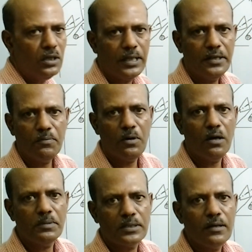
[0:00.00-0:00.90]
the
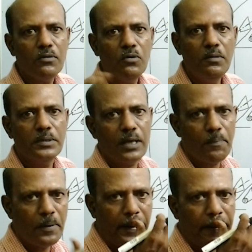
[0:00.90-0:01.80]
information will be
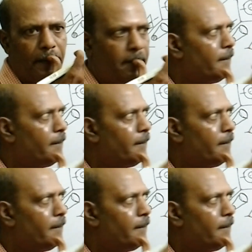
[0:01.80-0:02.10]
supplied